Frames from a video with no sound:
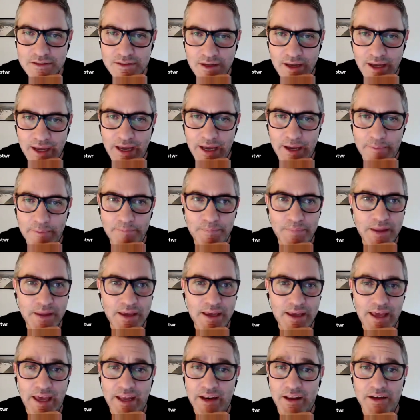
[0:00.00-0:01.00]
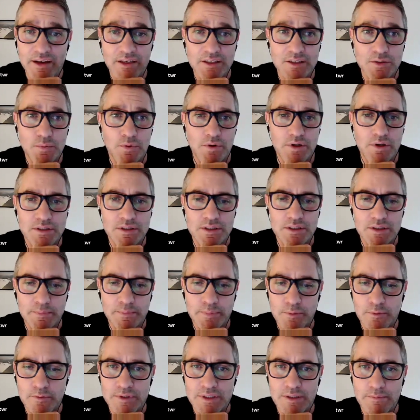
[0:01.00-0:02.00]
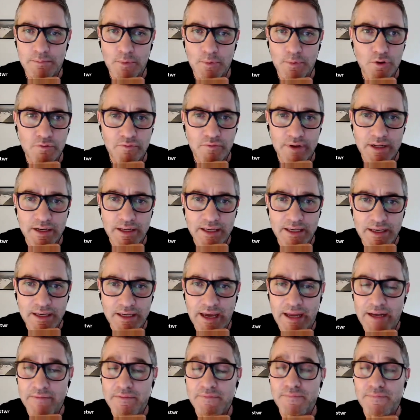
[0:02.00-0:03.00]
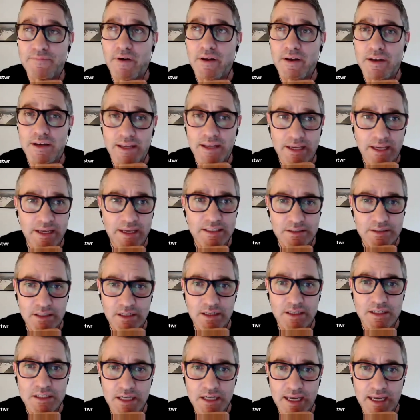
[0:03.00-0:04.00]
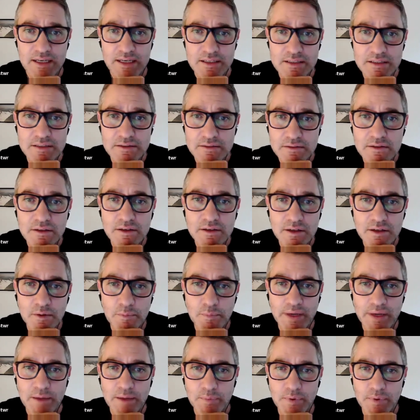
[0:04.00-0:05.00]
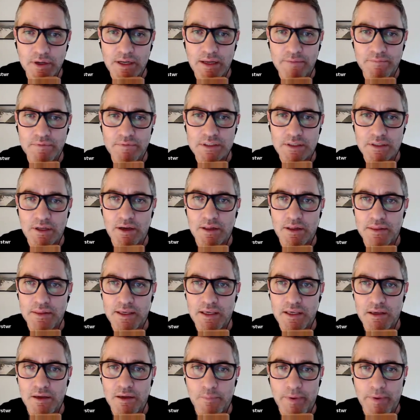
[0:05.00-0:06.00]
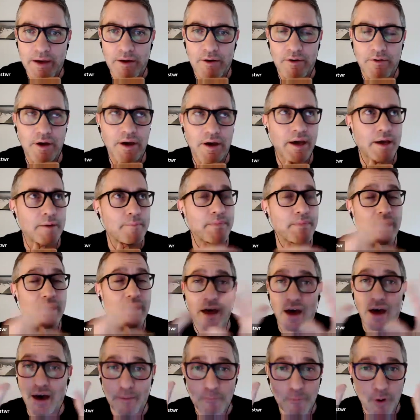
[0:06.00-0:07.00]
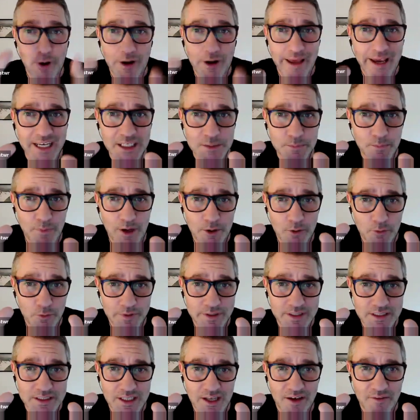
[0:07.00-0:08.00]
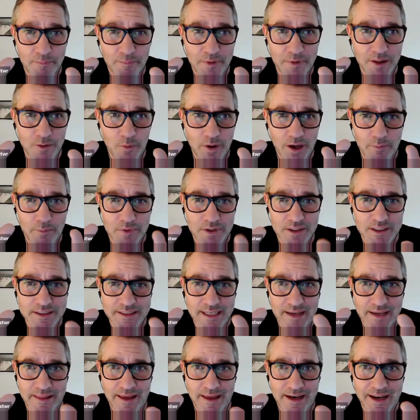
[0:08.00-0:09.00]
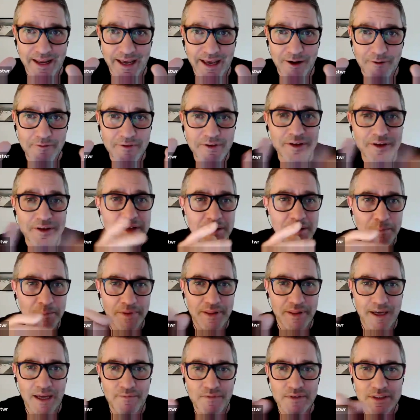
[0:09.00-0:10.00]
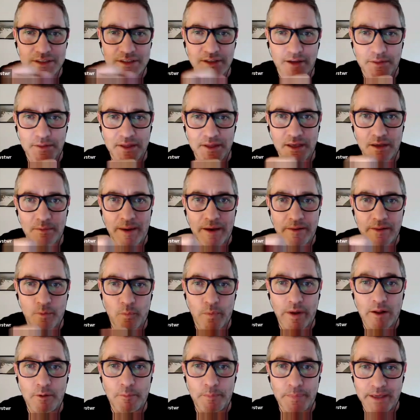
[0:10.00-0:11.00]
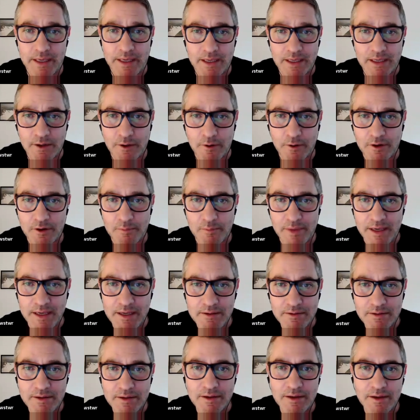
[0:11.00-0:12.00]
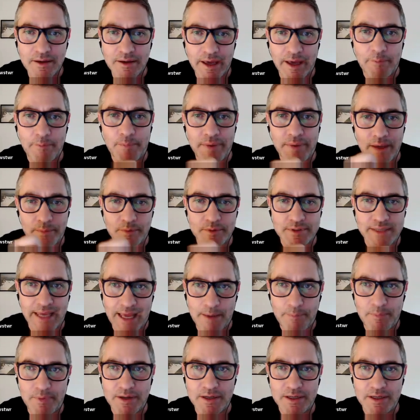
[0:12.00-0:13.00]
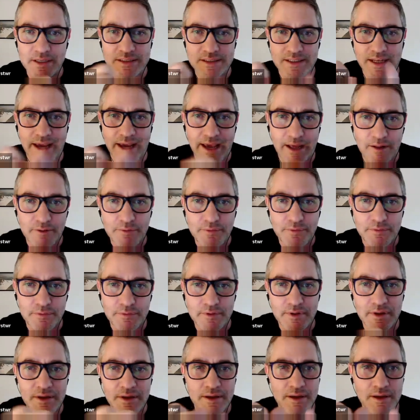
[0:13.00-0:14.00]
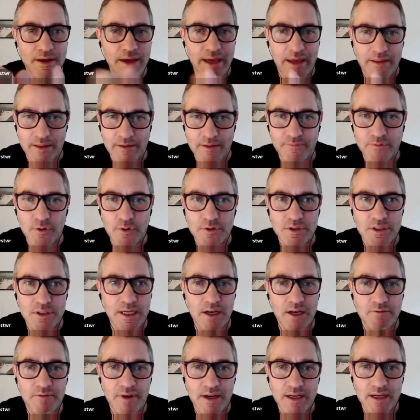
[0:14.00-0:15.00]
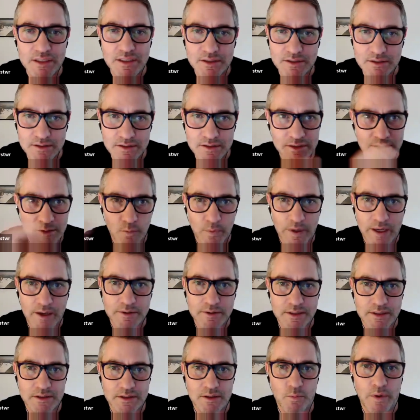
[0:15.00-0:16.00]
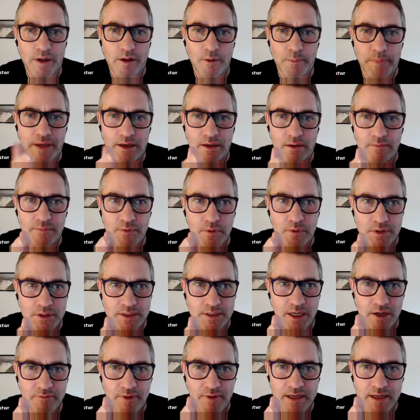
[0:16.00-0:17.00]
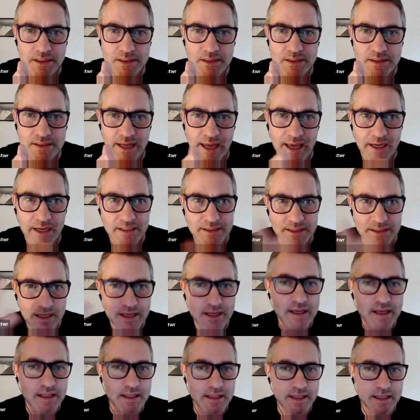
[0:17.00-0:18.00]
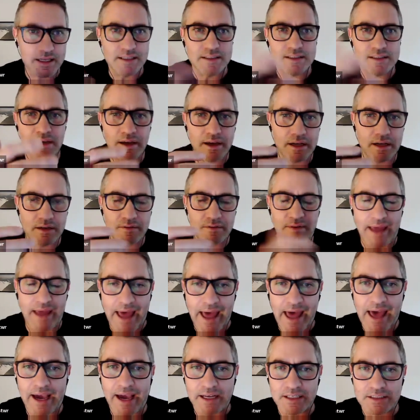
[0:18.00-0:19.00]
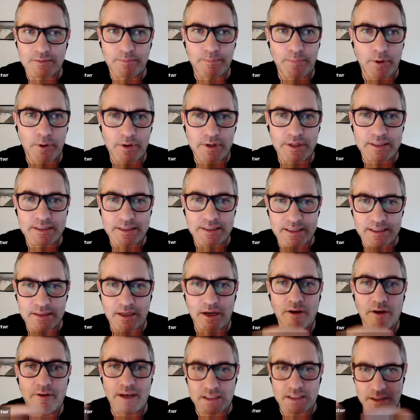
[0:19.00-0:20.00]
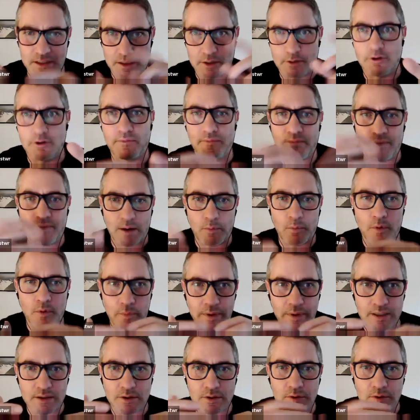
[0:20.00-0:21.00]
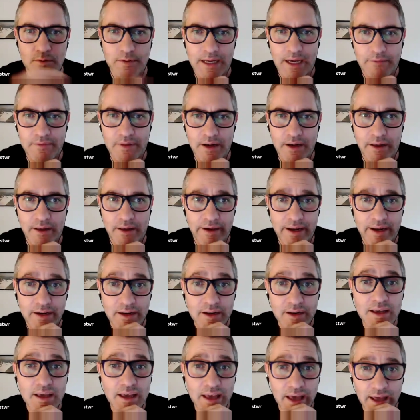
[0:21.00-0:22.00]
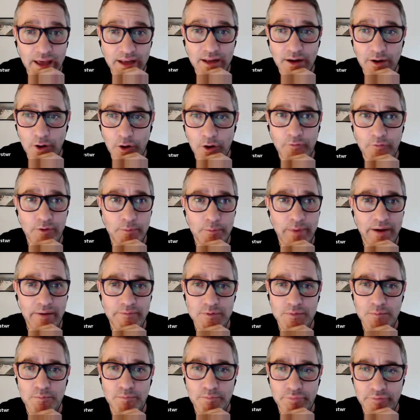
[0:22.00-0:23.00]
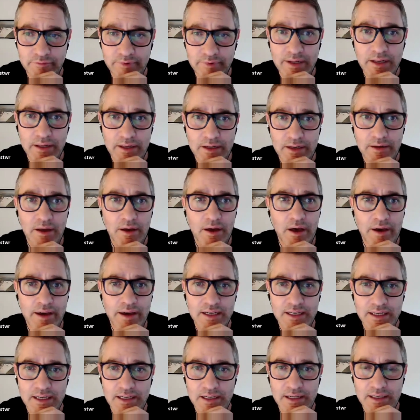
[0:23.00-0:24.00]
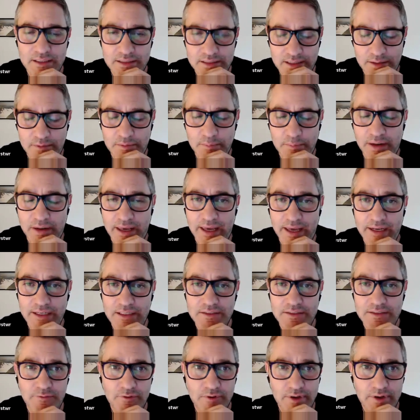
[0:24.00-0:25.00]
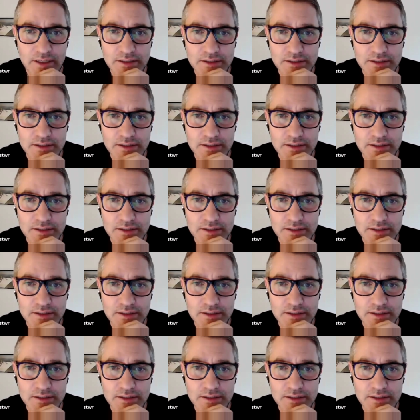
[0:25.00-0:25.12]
And I just want us to support it more, really. And funding is going to change. People are going to have to start thinking about, I'm not an expert in all this stuff, by the way, I'm just saying that now, but they have to start thinking about the well-being economy and people's happiness and health and the future generations. So Wales has the Wellbeing and Future Generations Act. These kind of acts and policies are actually going to affect what we do down the line. And a lot of them have some brilliant ideas and plans for it.